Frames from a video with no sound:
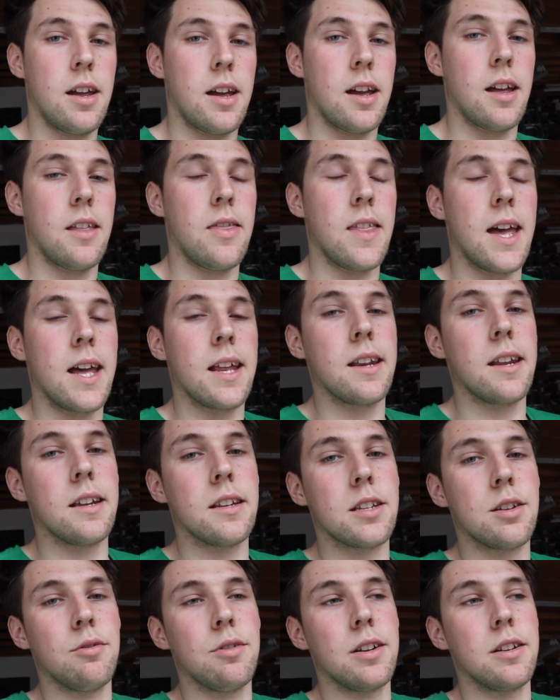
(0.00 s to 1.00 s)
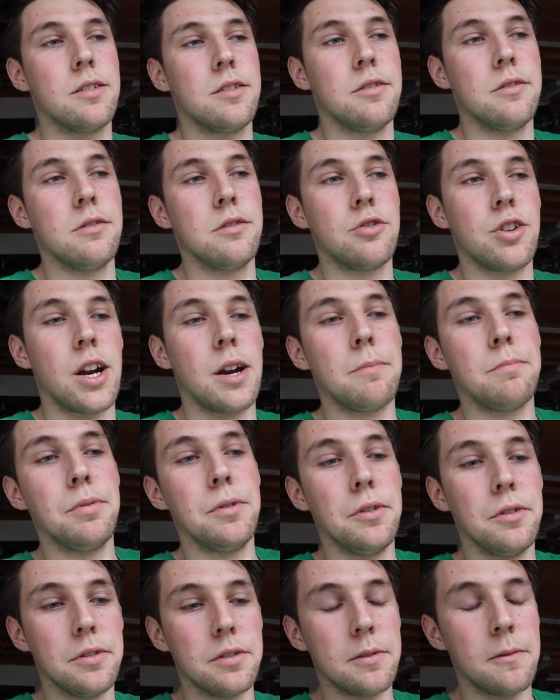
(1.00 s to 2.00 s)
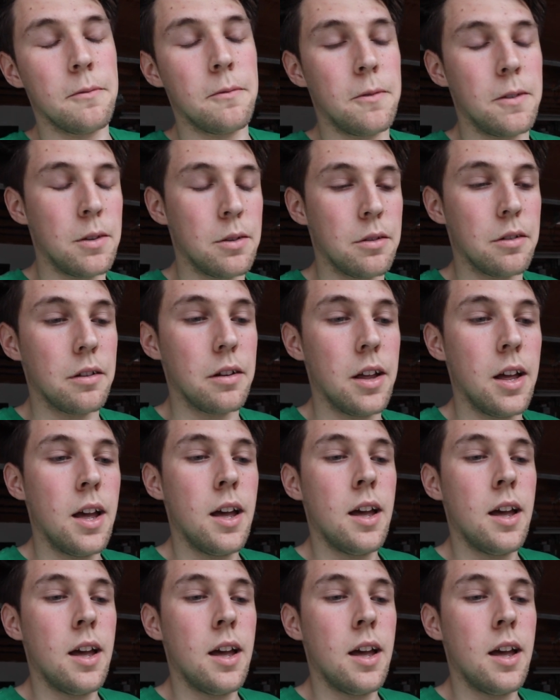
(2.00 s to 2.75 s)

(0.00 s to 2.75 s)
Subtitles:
and then it's going to try to pull some fuel.